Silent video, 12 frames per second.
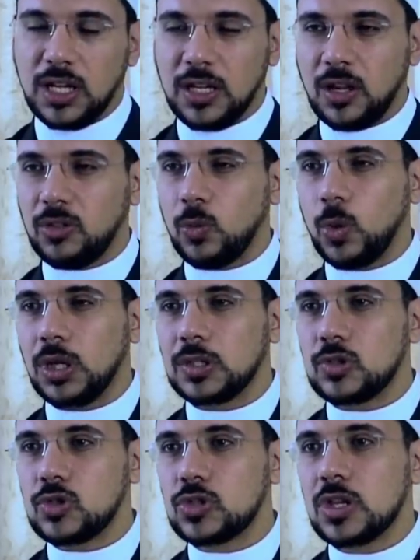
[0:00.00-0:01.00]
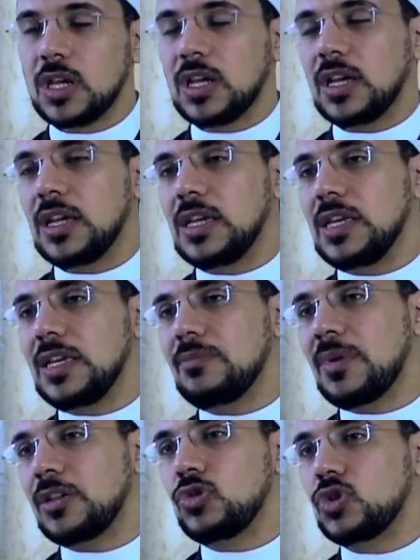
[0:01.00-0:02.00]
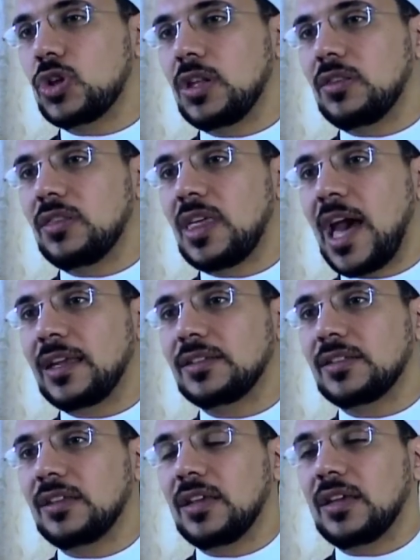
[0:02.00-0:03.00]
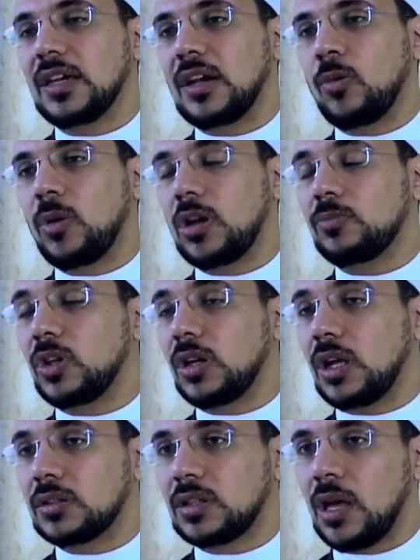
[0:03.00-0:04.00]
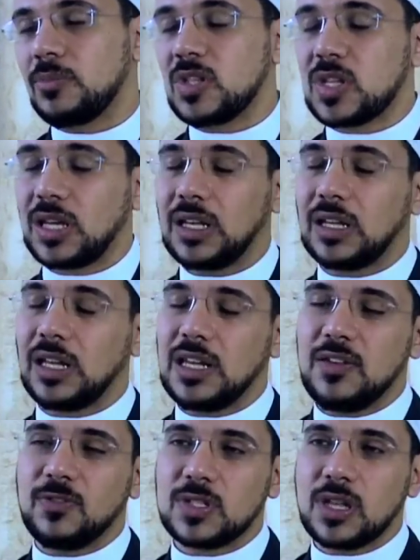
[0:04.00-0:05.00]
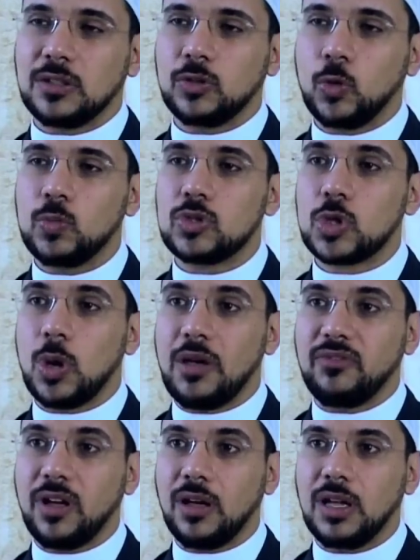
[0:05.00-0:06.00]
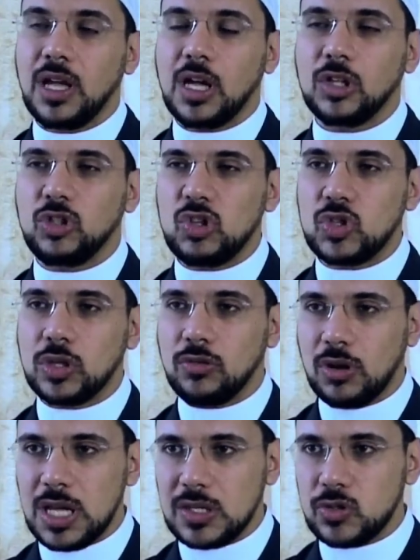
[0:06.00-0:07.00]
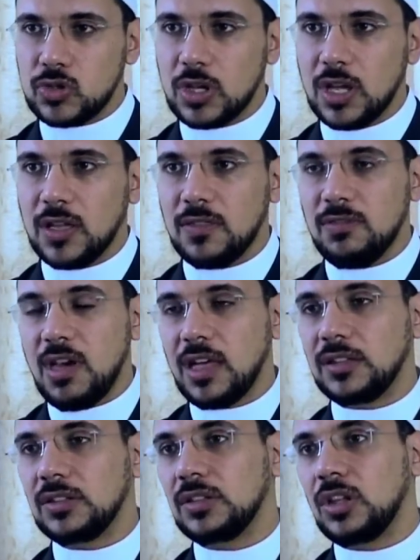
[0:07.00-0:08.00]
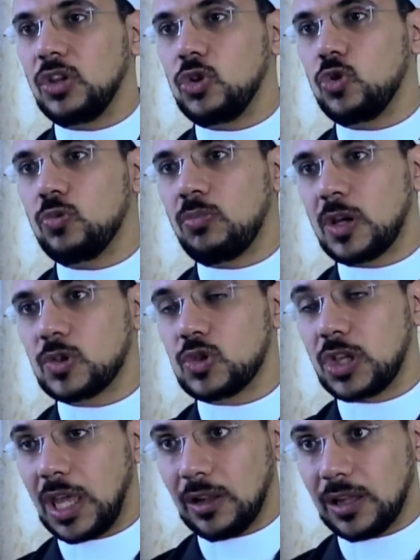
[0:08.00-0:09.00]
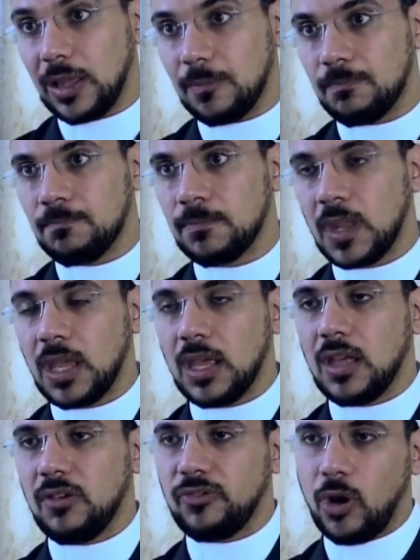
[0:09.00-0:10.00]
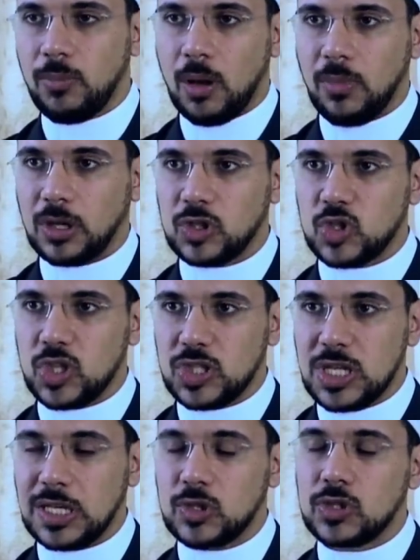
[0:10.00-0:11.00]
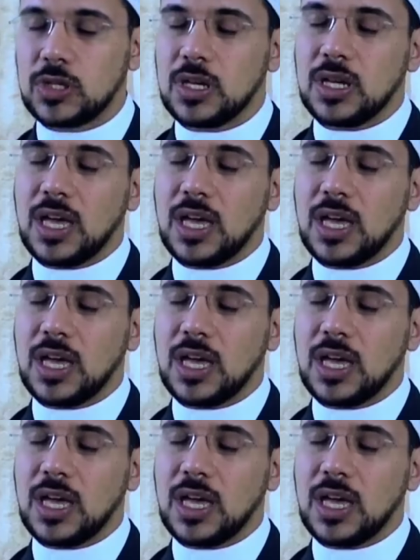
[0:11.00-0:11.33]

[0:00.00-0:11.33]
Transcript: In other words, he mentioned that Umar ibn al-Khattab, the second Khalifa, said, whomsoever disagrees, then you must kill him from amongst the six.